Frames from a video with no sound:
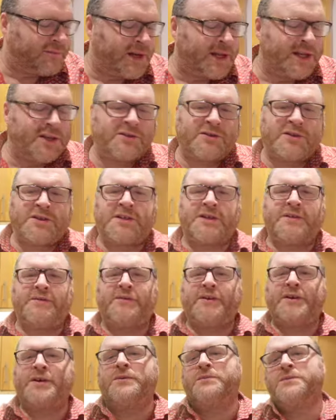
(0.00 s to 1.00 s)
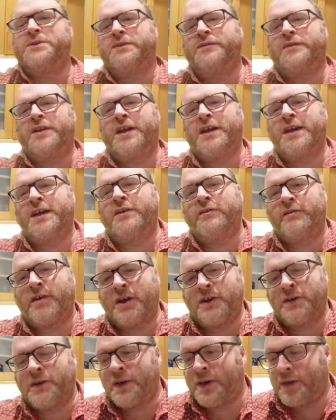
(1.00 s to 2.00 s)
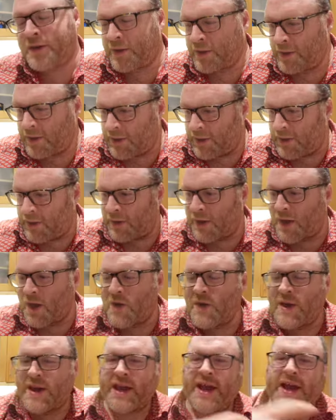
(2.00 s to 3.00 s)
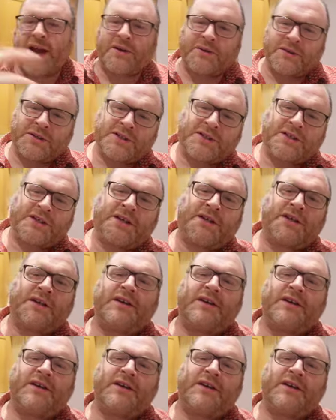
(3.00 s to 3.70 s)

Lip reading: literature, films, of the hero going out,